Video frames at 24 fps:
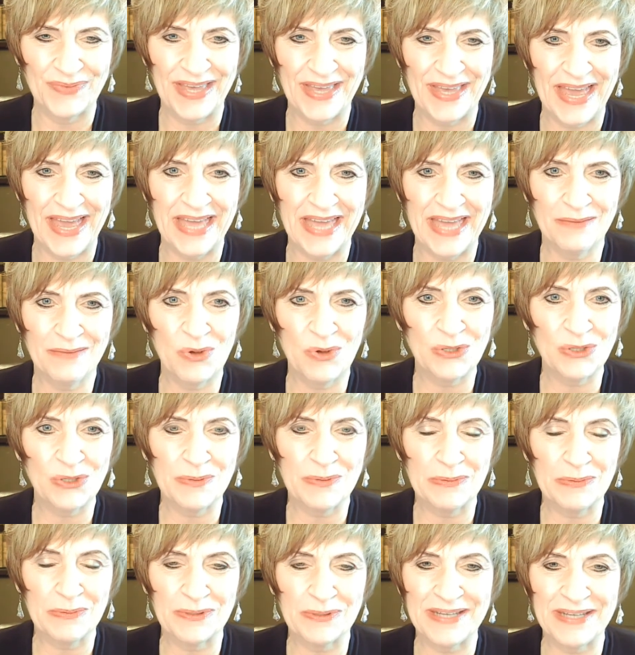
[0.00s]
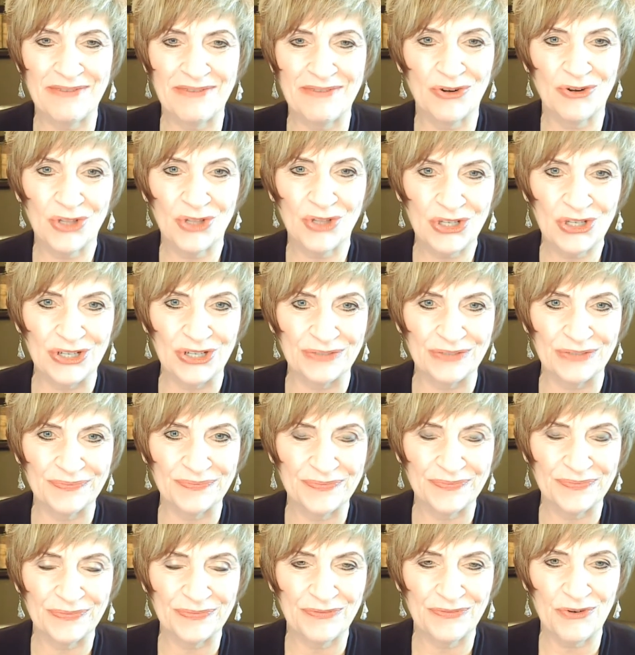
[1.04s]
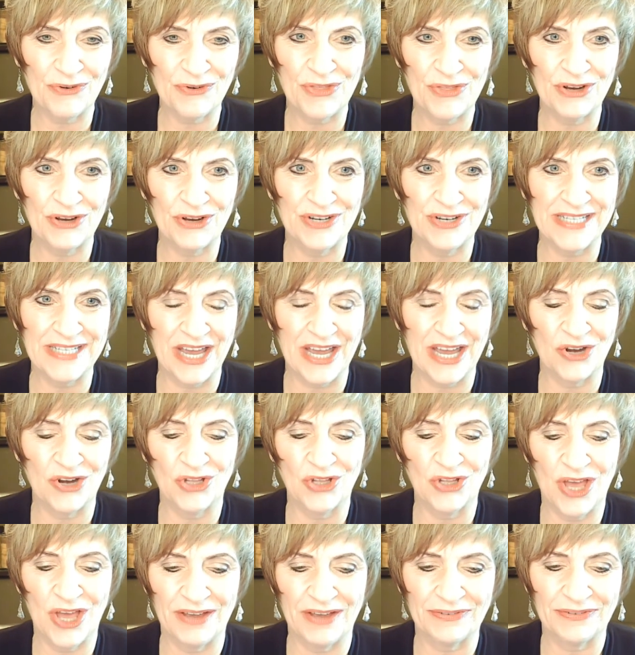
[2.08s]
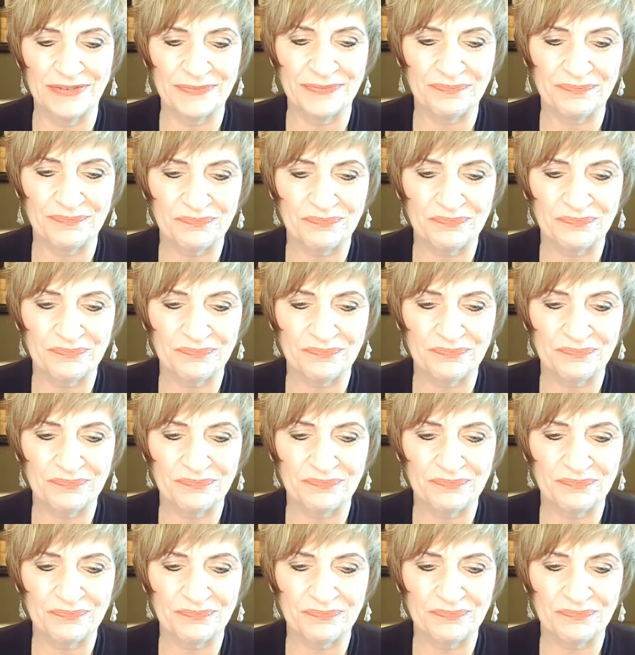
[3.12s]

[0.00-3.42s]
And most people never learn for their entire life.